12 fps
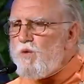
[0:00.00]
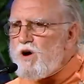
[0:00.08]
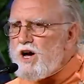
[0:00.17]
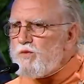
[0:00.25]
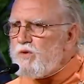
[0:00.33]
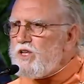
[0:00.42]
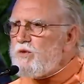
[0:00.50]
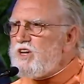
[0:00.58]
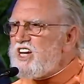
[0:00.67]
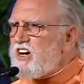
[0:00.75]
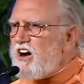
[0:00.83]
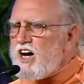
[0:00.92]
want, whether
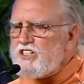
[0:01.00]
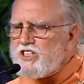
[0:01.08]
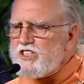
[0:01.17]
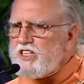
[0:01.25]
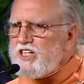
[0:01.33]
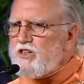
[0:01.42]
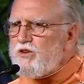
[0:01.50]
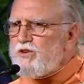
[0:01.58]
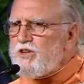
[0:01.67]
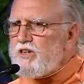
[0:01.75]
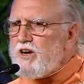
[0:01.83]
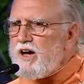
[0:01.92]
we consciously
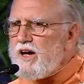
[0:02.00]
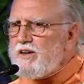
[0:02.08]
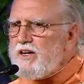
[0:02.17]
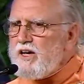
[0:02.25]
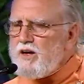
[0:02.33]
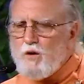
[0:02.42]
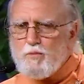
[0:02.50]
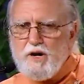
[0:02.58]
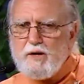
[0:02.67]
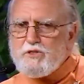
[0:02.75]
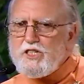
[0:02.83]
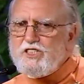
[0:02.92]
know it or not, or
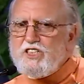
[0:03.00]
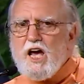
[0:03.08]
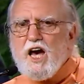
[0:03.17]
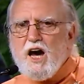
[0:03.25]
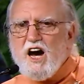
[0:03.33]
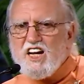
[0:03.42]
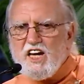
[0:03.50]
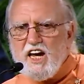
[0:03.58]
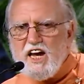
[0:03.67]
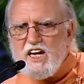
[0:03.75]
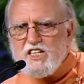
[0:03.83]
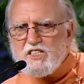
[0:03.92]
perhaps just
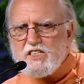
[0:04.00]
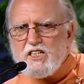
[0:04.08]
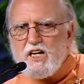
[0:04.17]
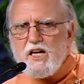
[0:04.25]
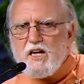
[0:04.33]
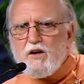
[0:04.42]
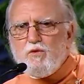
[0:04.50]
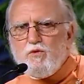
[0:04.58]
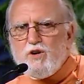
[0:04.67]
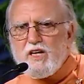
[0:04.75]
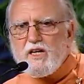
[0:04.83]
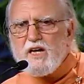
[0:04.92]
occasionally
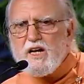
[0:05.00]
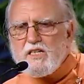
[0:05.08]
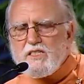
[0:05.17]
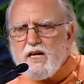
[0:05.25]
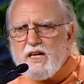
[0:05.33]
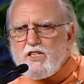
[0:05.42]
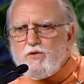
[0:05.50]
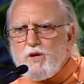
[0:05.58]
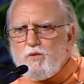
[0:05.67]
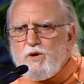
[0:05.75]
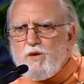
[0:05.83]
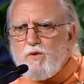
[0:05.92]
realize that is
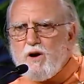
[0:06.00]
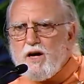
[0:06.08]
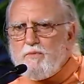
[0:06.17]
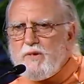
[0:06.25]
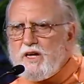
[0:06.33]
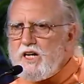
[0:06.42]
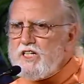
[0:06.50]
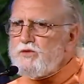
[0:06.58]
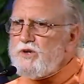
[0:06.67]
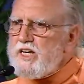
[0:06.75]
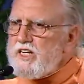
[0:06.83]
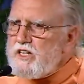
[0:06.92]
what we want
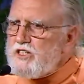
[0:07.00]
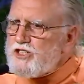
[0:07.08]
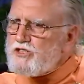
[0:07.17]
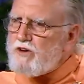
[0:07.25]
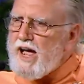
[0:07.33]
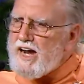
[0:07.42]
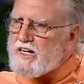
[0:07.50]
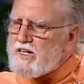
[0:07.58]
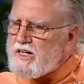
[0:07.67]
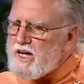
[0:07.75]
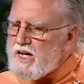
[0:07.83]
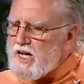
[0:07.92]
because we get
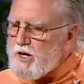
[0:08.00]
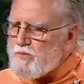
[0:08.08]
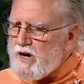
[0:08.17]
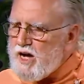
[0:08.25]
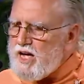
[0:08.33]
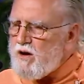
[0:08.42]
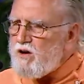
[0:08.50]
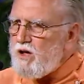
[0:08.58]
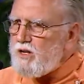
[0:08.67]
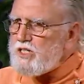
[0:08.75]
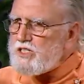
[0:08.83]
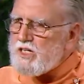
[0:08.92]
distracted by
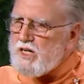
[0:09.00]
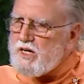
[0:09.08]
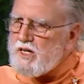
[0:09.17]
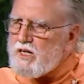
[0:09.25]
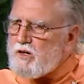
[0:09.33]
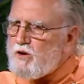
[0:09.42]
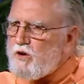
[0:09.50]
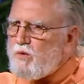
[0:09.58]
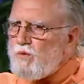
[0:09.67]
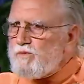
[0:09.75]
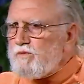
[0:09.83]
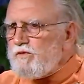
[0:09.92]
all this
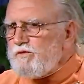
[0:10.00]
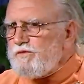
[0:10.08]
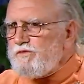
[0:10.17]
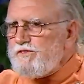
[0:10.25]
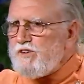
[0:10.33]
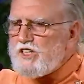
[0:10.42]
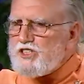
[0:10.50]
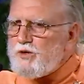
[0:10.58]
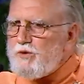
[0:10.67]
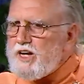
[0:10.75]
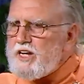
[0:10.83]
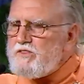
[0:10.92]

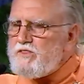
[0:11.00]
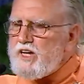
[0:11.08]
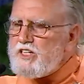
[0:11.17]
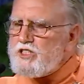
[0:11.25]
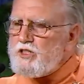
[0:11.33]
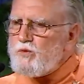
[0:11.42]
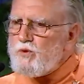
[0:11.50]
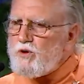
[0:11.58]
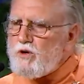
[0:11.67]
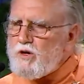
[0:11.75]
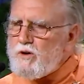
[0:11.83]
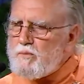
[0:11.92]
fluctuating things in the
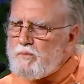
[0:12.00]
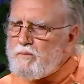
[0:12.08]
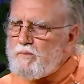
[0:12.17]
world.